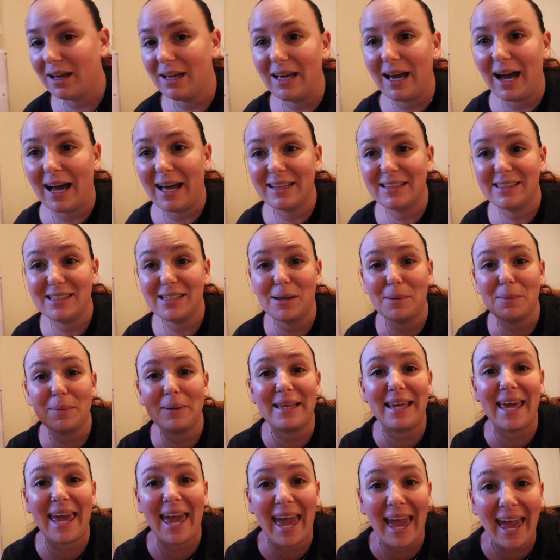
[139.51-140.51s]
got some
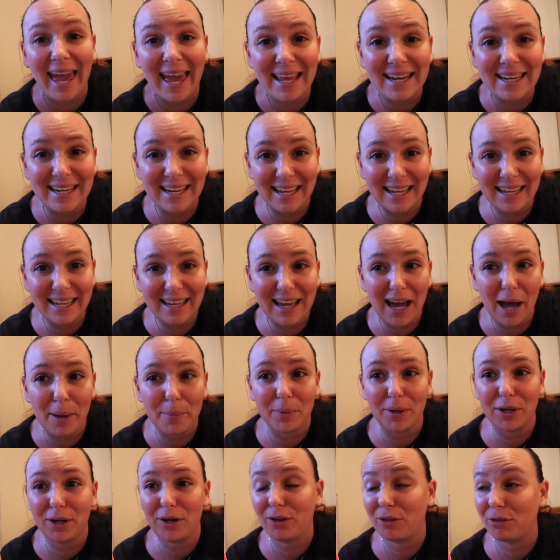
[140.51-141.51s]
candy
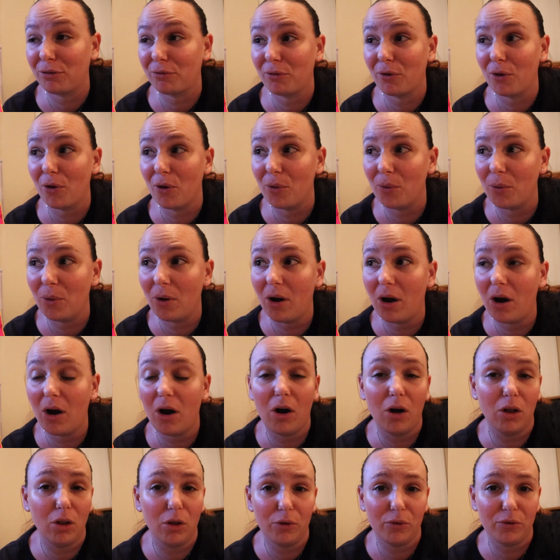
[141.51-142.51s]
I'm gonna throw
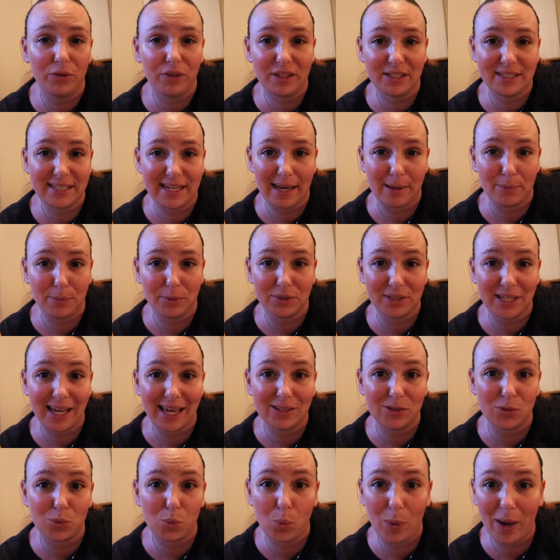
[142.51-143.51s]
all over the tables
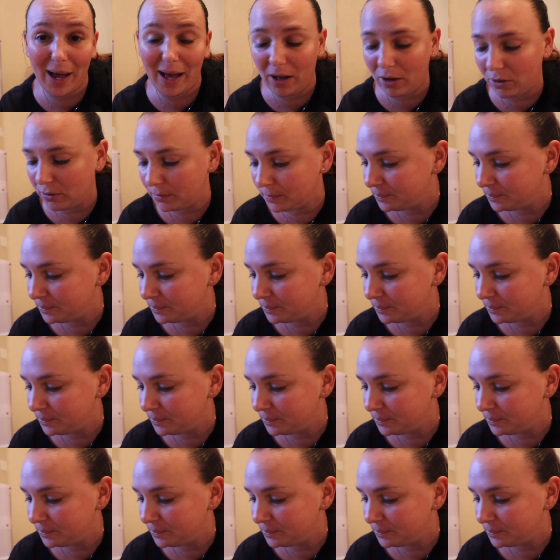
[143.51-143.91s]
as well